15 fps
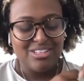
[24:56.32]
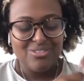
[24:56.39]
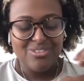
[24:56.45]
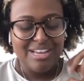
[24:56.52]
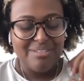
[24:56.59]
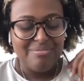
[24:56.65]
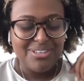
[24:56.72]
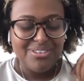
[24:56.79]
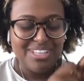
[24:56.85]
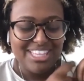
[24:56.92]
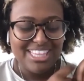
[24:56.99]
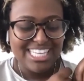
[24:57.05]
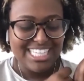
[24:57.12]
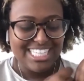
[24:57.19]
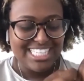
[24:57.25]
when I'm
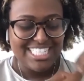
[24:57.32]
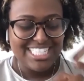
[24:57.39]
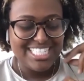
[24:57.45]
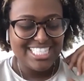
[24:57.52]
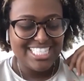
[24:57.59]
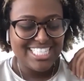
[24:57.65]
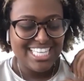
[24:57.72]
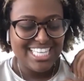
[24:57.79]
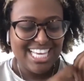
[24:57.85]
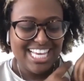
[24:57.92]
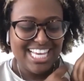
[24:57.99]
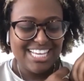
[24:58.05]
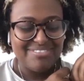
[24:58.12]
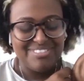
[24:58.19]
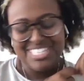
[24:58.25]
doing this,
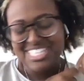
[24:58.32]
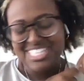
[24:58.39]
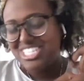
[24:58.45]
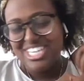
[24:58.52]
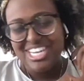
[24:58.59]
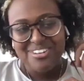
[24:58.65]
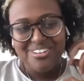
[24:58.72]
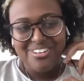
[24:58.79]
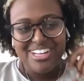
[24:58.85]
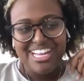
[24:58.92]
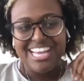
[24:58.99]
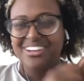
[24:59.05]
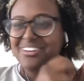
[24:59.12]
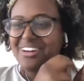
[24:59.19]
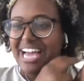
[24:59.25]
and just in general.
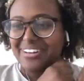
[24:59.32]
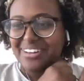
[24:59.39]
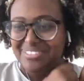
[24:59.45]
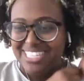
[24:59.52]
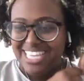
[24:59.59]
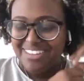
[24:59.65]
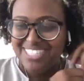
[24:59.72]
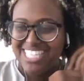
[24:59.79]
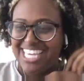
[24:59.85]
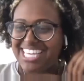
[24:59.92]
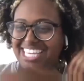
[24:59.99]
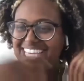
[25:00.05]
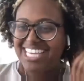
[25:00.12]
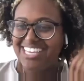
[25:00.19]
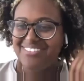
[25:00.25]
I know I don't have time to like
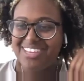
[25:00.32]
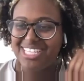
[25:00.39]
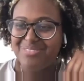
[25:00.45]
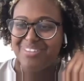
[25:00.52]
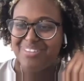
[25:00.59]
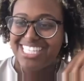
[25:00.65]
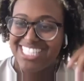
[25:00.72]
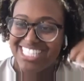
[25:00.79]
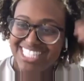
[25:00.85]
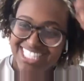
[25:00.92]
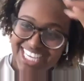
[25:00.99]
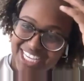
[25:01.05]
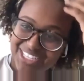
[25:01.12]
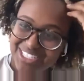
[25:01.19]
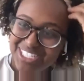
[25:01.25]
give you as many
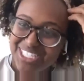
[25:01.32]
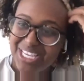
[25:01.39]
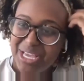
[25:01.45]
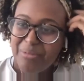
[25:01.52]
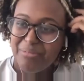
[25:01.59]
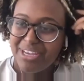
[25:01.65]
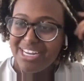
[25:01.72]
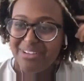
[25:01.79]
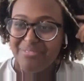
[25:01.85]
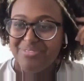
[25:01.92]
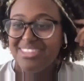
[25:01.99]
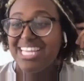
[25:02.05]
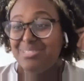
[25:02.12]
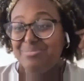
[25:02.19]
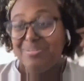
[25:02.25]
details, but
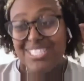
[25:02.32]
that's